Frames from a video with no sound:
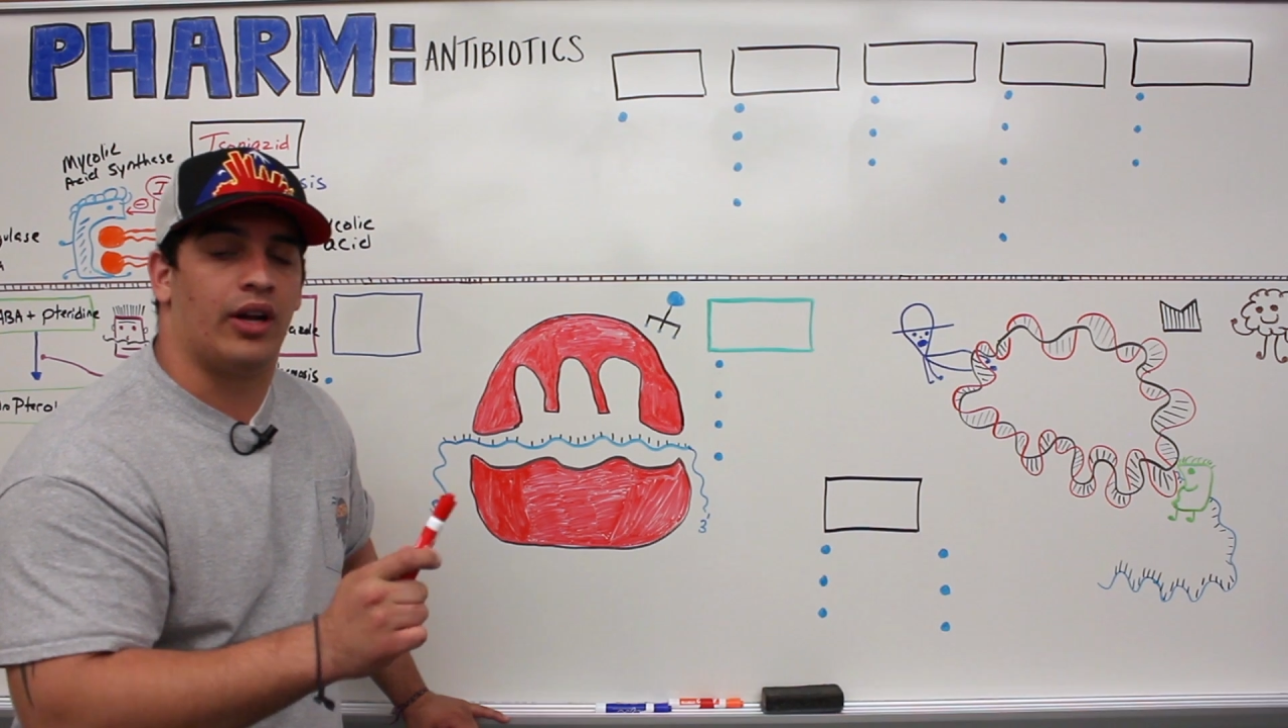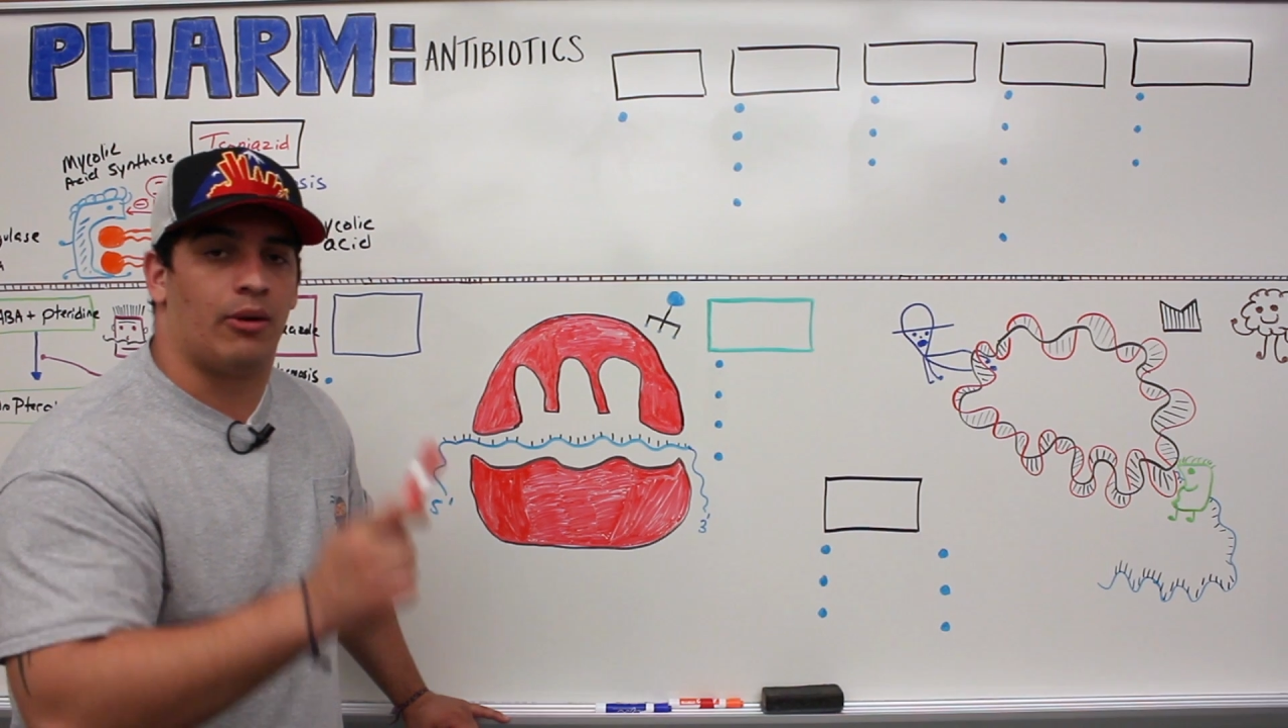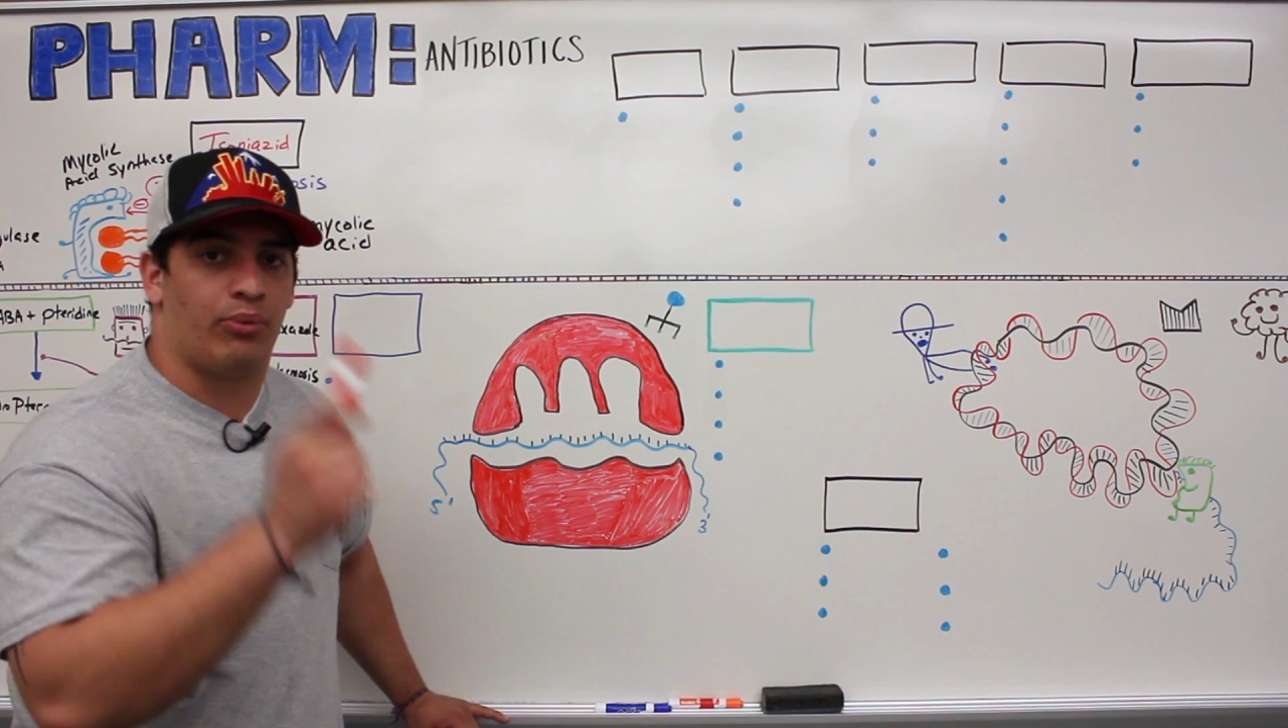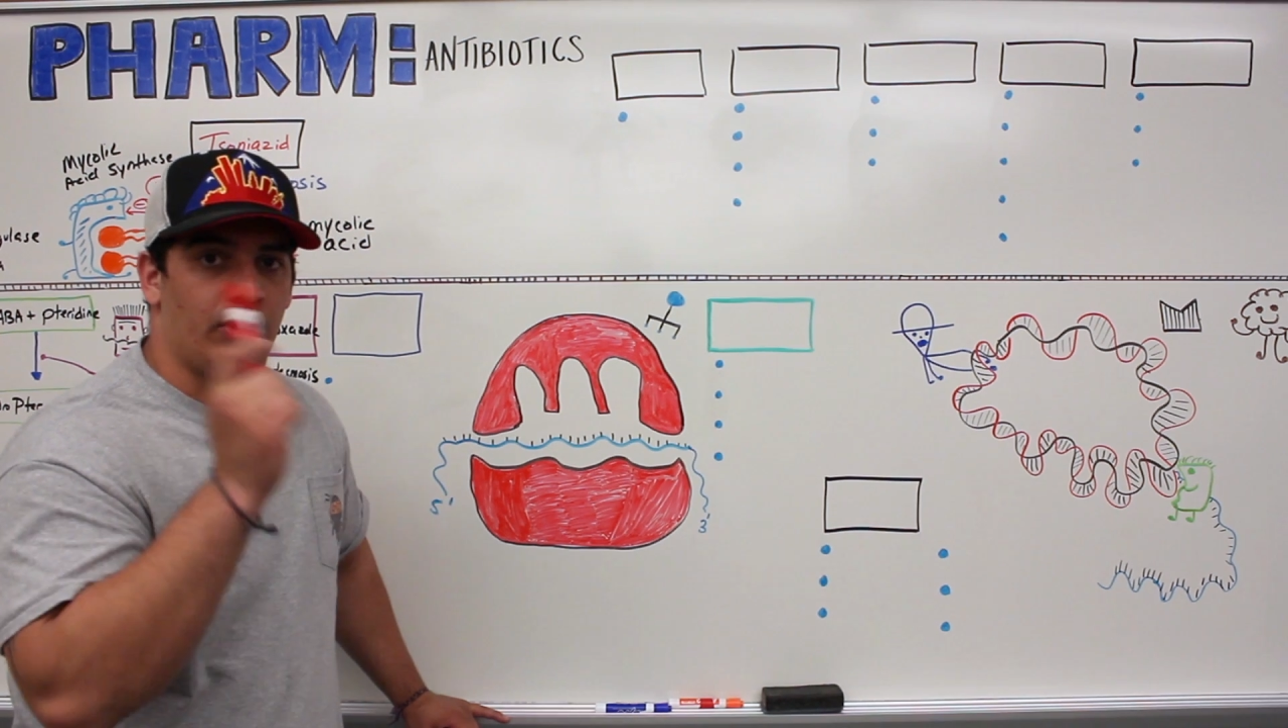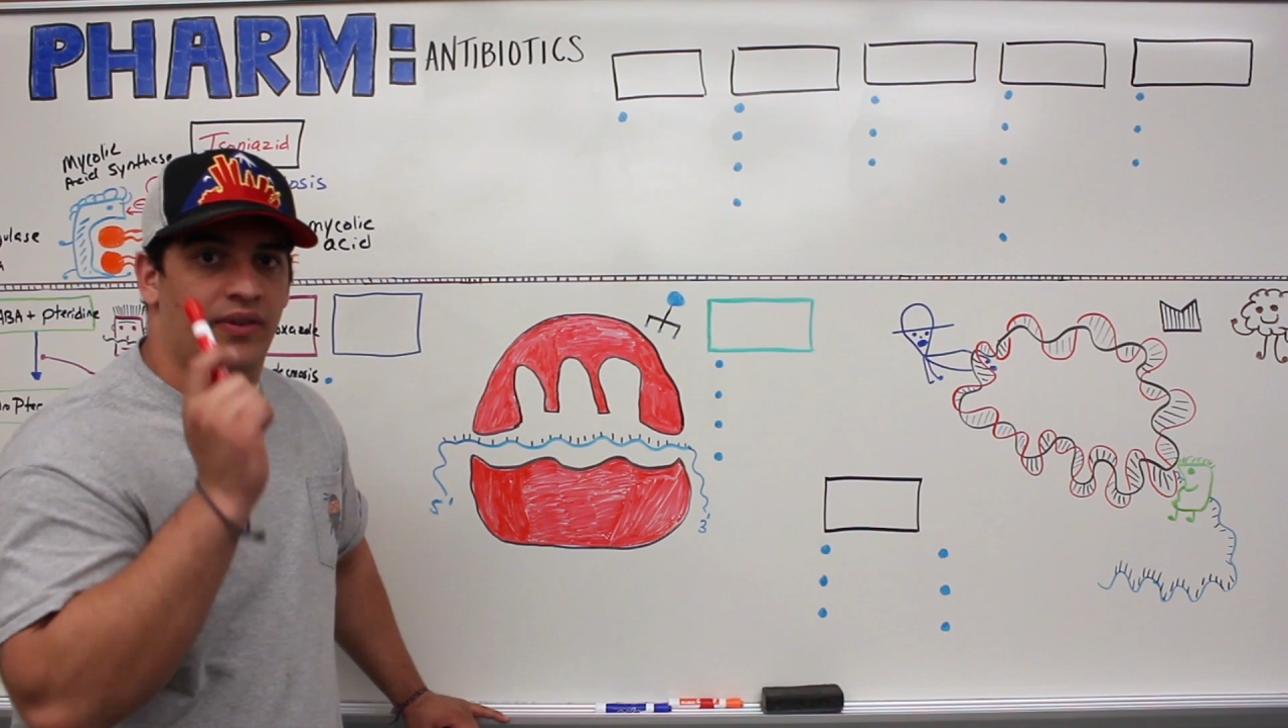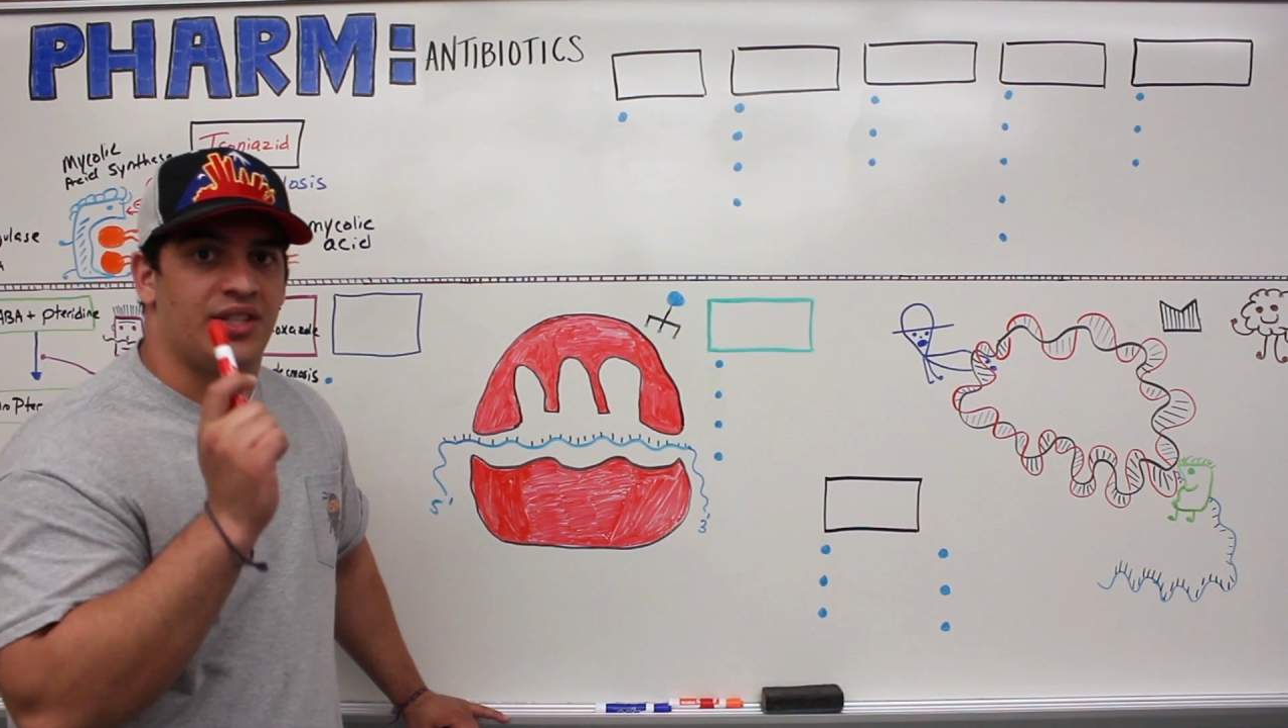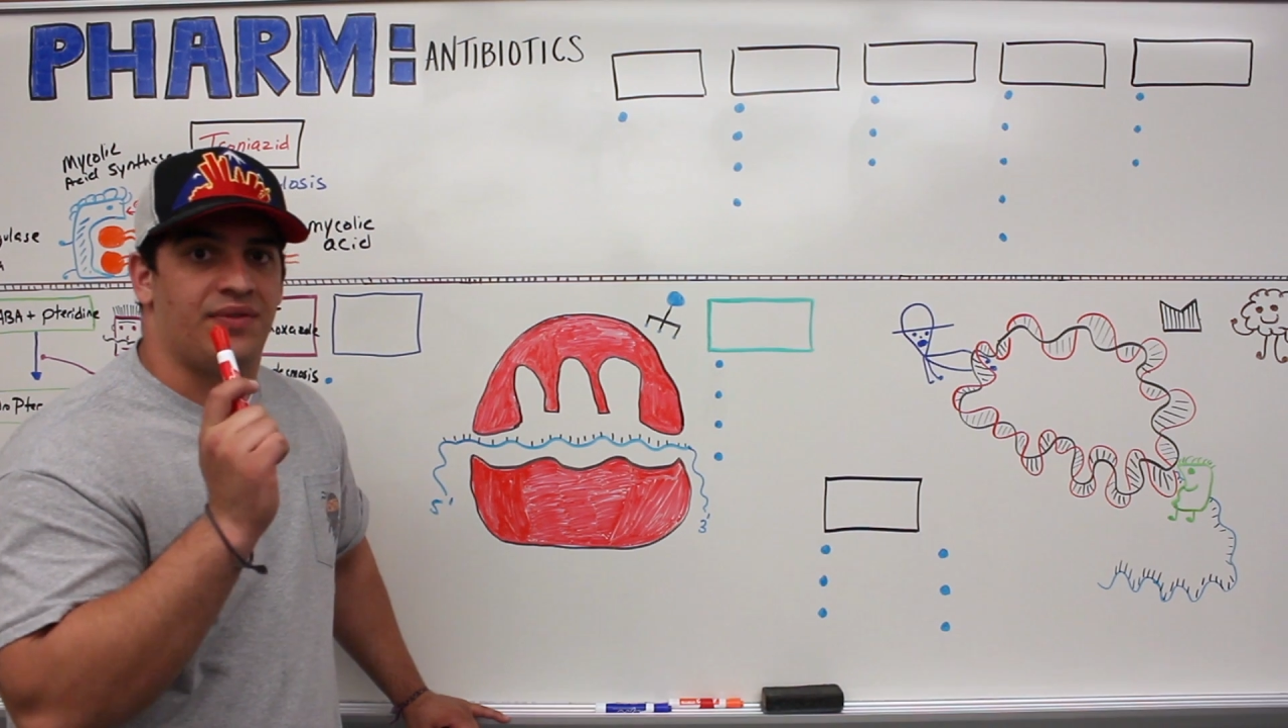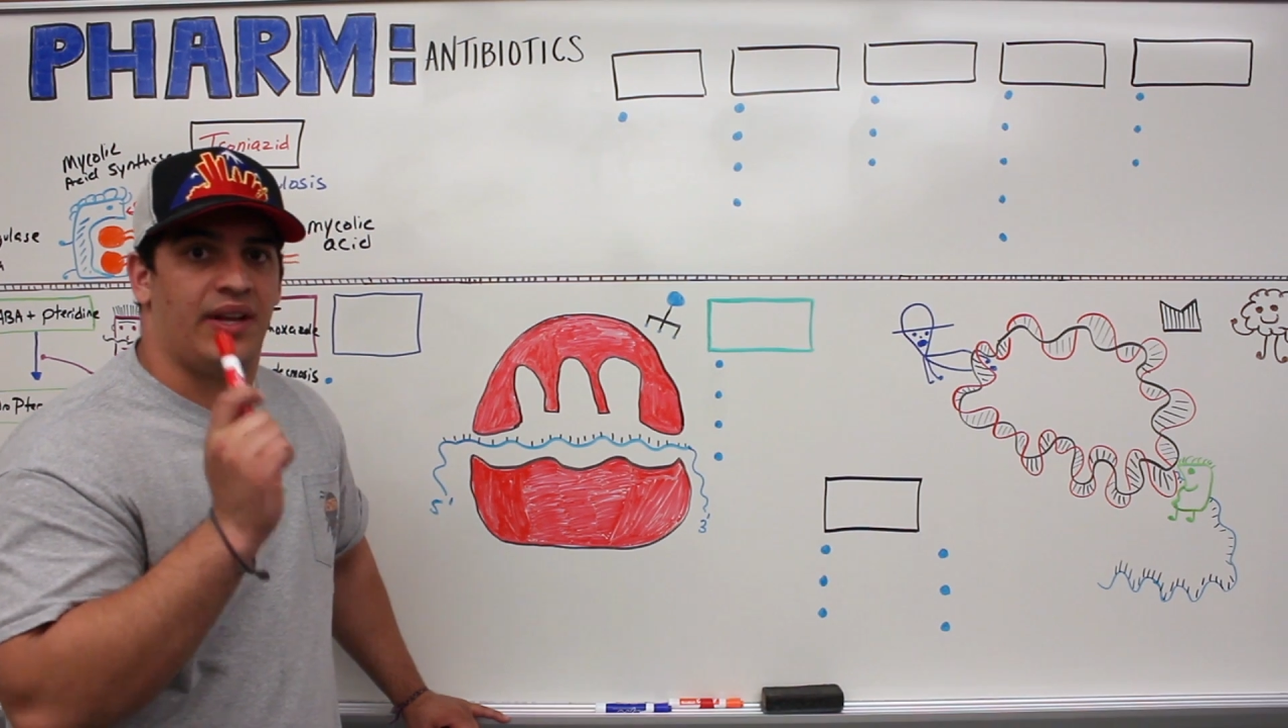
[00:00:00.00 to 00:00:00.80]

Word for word: in our previous